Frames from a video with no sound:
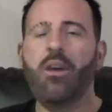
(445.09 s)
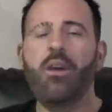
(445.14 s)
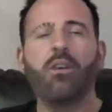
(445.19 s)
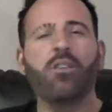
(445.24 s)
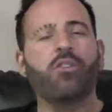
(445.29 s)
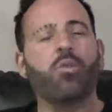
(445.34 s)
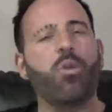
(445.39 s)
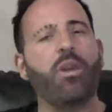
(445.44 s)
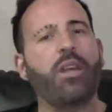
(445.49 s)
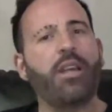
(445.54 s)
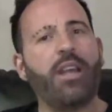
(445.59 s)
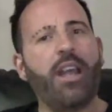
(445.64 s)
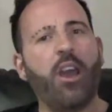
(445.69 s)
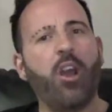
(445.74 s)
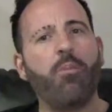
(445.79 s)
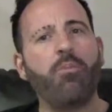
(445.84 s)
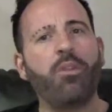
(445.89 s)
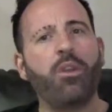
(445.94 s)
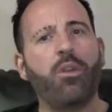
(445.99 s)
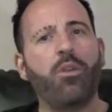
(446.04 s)
So we can
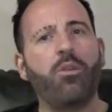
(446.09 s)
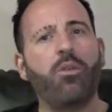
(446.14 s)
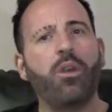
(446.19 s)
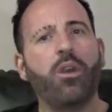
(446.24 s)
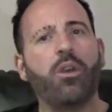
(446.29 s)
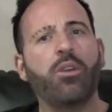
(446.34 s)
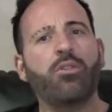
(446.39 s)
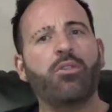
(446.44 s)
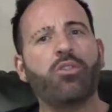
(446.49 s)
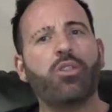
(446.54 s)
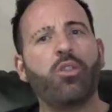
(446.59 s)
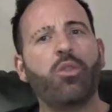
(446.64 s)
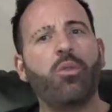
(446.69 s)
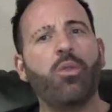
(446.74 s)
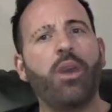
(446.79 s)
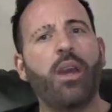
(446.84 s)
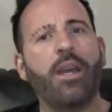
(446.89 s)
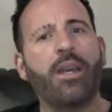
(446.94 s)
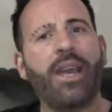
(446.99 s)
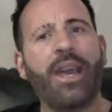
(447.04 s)
help you
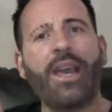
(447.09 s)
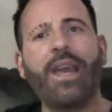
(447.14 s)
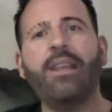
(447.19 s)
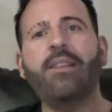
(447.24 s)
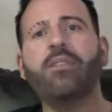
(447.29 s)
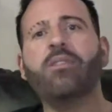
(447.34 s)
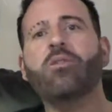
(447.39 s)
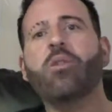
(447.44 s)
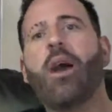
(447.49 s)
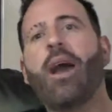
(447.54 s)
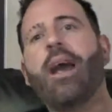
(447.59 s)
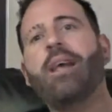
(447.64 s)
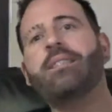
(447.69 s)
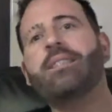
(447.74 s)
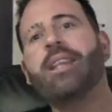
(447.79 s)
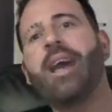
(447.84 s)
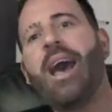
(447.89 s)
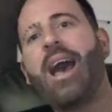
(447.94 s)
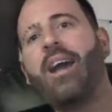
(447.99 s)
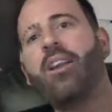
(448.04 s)
to get insight as
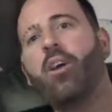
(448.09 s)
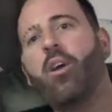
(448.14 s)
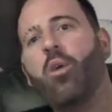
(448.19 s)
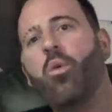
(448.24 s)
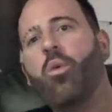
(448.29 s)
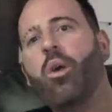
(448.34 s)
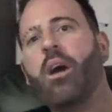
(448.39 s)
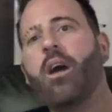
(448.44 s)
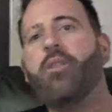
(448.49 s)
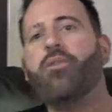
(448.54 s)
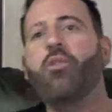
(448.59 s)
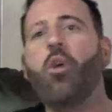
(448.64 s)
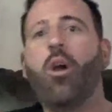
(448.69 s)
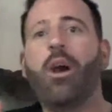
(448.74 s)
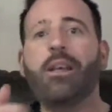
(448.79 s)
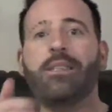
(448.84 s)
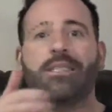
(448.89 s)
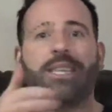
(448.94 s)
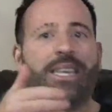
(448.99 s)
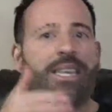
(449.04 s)
an adult and not
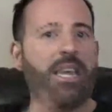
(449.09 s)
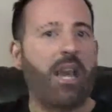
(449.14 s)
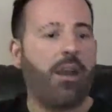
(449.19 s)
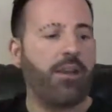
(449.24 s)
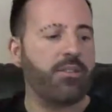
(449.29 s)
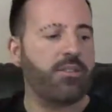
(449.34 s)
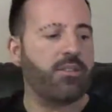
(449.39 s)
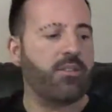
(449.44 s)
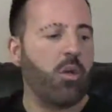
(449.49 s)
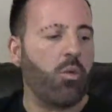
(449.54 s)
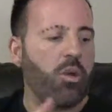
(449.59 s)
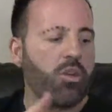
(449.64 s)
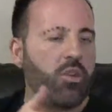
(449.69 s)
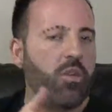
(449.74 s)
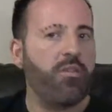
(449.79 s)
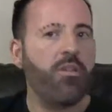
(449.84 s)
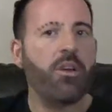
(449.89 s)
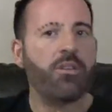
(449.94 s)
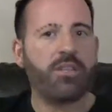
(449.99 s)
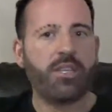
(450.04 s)
as the youngster when you
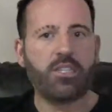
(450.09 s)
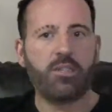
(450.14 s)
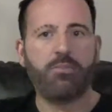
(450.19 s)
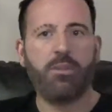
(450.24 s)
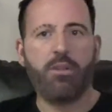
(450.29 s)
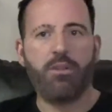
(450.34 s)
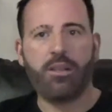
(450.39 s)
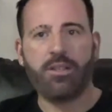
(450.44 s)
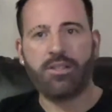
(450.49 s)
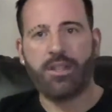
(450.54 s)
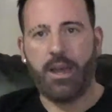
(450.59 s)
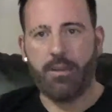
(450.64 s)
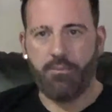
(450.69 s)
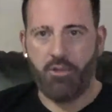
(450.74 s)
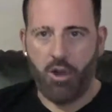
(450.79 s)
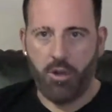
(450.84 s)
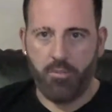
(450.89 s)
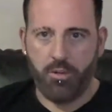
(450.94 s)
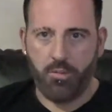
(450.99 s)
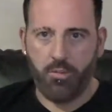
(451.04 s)
first experienced that
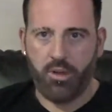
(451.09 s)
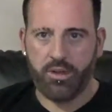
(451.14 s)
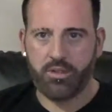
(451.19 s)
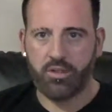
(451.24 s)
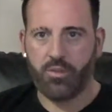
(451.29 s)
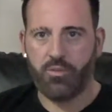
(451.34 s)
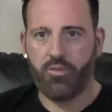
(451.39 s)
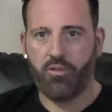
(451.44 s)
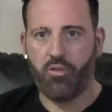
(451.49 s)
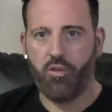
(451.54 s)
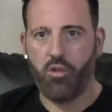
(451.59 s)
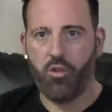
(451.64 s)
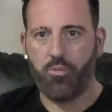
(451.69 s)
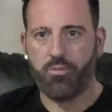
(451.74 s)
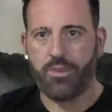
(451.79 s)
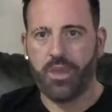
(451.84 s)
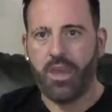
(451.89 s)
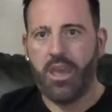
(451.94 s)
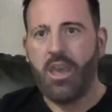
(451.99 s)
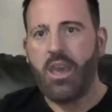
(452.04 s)
problem once and for all.
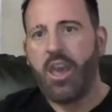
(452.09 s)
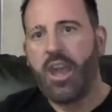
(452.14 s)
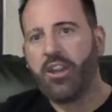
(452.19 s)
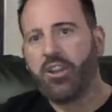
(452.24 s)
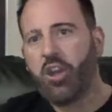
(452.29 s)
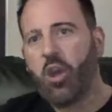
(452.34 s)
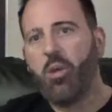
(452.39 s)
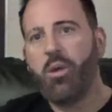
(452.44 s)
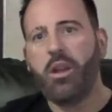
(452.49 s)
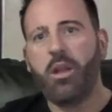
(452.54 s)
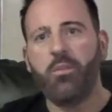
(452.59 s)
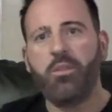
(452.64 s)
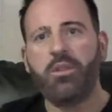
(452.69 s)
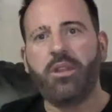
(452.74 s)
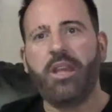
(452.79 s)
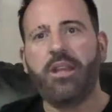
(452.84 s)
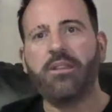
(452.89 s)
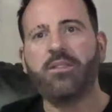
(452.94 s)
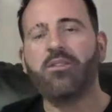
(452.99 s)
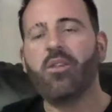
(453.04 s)
And going in with
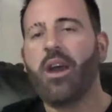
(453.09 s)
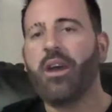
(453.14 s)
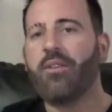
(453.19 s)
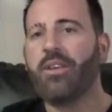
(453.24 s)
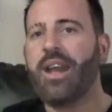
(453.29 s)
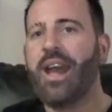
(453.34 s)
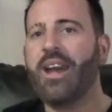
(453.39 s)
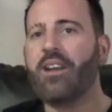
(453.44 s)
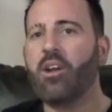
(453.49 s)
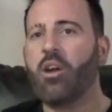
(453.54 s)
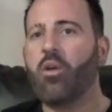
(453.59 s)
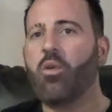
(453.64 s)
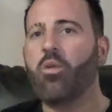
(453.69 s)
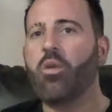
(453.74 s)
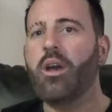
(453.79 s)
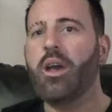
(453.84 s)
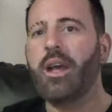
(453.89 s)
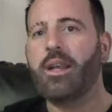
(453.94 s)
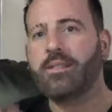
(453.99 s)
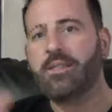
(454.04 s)
the insight of an adult
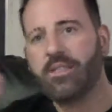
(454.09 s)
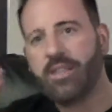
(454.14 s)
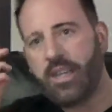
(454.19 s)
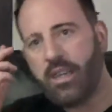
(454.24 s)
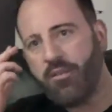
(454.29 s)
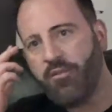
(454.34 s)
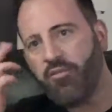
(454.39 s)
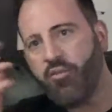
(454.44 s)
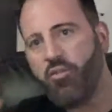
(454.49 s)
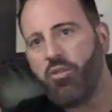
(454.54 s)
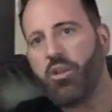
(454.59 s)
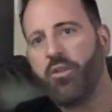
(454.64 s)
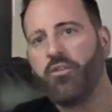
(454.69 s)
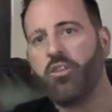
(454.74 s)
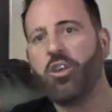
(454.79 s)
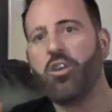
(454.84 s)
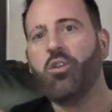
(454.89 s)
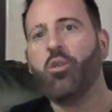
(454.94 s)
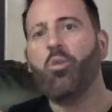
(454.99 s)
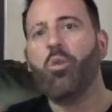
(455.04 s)
and seeing through the
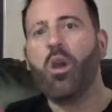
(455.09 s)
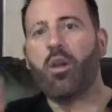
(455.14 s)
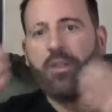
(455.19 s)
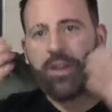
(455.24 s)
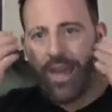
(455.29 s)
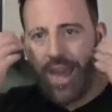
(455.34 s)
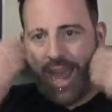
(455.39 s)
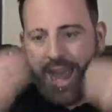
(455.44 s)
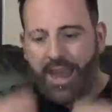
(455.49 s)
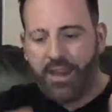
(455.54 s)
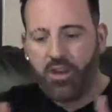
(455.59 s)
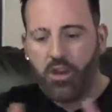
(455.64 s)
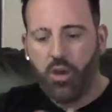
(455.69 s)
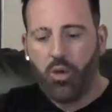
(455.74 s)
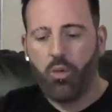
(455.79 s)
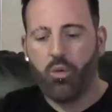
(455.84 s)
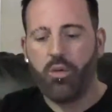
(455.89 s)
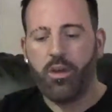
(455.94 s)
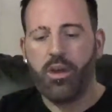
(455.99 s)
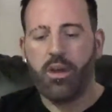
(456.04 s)
view of an
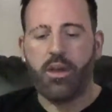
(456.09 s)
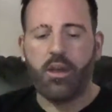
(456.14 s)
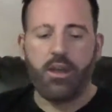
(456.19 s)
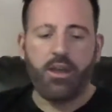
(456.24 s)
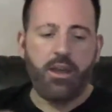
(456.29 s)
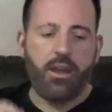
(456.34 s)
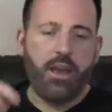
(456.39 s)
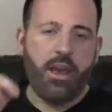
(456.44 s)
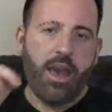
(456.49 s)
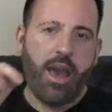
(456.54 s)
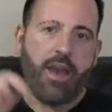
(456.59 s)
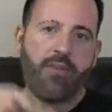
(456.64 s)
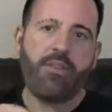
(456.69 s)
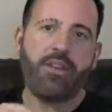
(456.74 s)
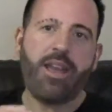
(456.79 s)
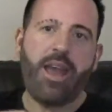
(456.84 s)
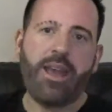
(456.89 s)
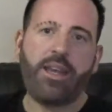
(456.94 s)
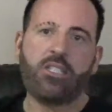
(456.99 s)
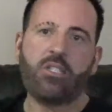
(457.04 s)
adult having
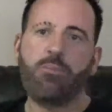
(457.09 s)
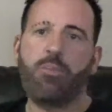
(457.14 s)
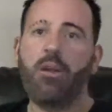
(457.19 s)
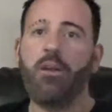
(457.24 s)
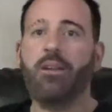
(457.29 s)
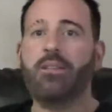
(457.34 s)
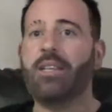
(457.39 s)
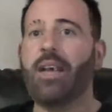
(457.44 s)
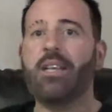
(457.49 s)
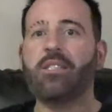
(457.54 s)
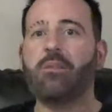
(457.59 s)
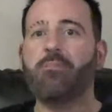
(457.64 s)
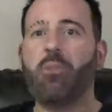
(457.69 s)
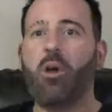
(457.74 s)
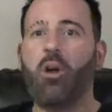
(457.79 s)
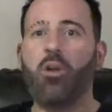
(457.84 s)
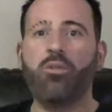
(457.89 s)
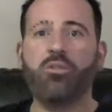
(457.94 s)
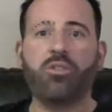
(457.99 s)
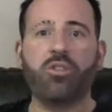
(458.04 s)
that experience as
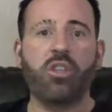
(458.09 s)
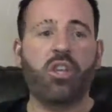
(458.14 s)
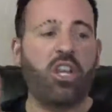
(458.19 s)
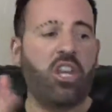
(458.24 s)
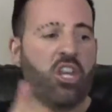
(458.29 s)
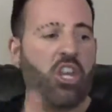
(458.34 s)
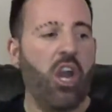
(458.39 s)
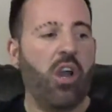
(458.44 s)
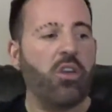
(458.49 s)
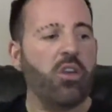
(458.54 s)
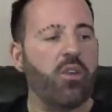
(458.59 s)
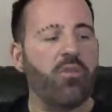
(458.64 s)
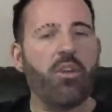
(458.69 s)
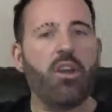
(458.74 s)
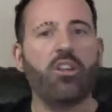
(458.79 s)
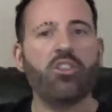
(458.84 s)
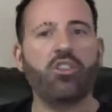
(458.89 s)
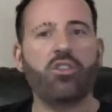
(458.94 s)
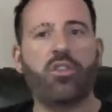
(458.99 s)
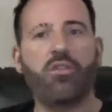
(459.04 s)
opposed to the younger
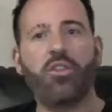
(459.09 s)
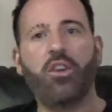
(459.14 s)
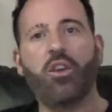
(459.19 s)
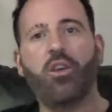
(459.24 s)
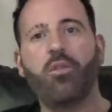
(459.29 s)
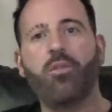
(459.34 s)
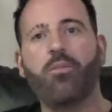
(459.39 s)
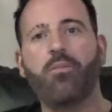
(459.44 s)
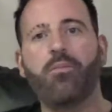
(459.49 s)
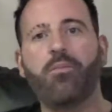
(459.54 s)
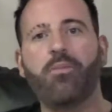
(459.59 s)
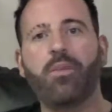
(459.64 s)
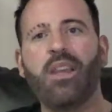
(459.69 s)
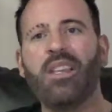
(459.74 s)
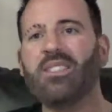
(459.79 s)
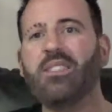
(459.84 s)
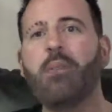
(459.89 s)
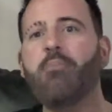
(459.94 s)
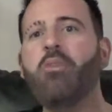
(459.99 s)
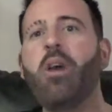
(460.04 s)
version of you.
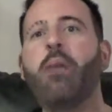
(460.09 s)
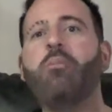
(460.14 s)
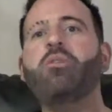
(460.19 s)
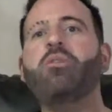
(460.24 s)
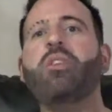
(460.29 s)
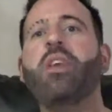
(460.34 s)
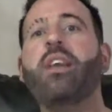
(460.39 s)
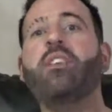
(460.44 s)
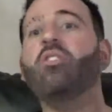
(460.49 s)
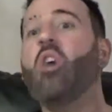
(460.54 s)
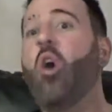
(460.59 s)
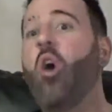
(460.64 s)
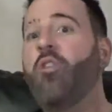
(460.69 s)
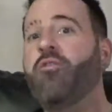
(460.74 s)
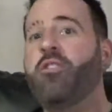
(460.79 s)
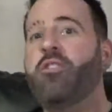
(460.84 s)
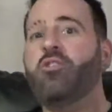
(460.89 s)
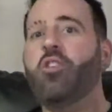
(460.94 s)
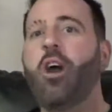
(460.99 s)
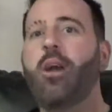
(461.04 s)
Sometimes things
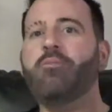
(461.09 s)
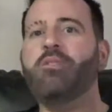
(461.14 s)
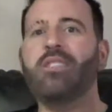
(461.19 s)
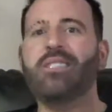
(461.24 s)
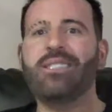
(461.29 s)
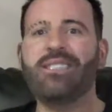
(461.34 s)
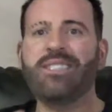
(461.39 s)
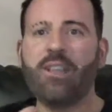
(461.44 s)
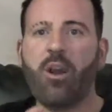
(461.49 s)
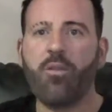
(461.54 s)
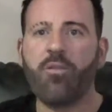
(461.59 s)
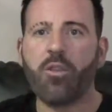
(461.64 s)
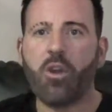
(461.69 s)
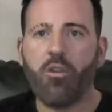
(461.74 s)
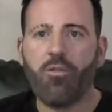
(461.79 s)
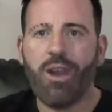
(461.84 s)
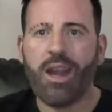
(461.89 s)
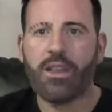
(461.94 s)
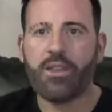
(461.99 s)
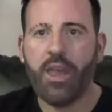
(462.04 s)
oftentimes just
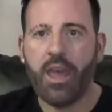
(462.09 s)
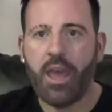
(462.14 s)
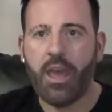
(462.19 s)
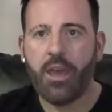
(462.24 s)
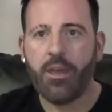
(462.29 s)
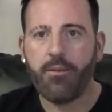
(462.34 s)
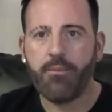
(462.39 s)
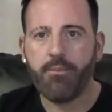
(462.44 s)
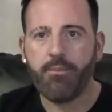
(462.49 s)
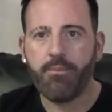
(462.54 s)
self-correct there.